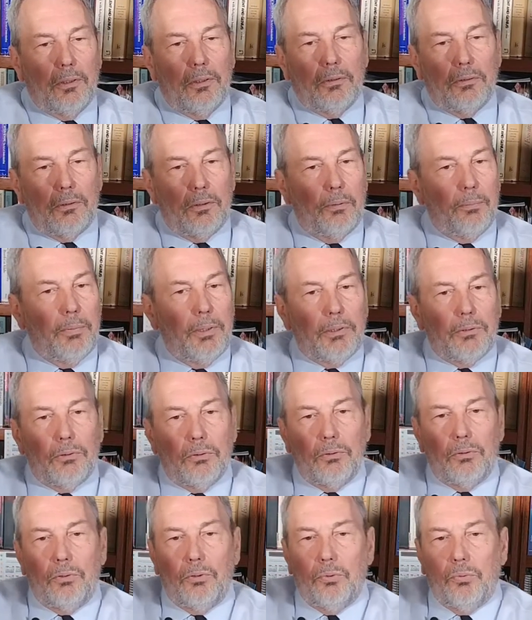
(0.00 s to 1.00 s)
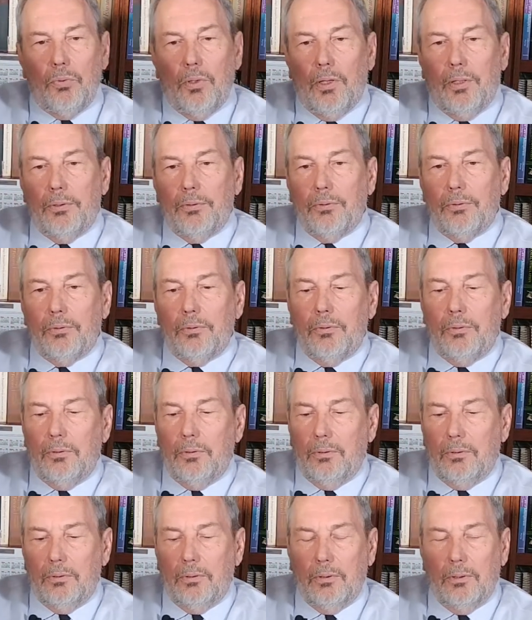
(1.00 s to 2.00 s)
is Lamictal 200,
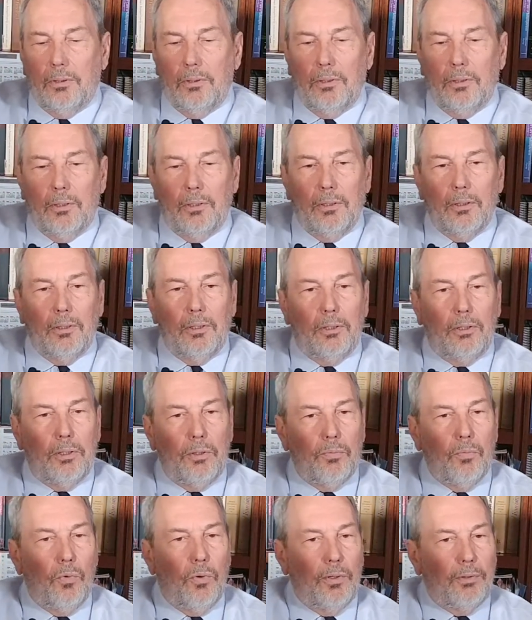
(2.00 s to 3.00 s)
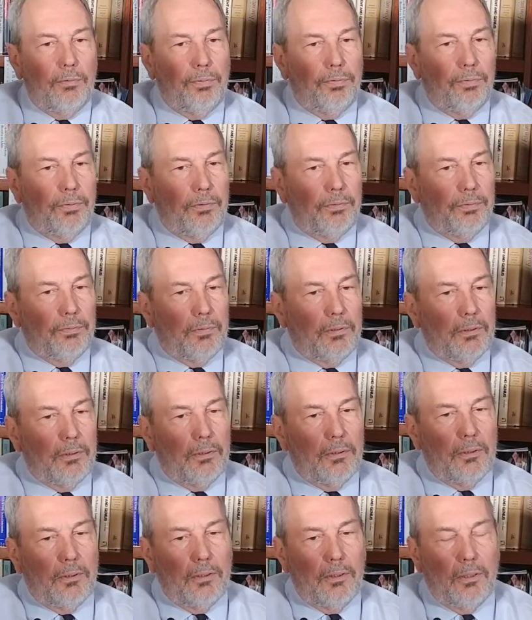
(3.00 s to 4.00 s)
lithium
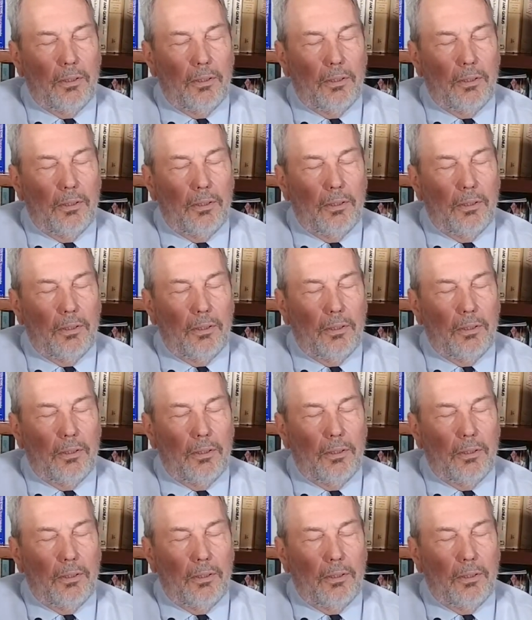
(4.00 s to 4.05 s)
150,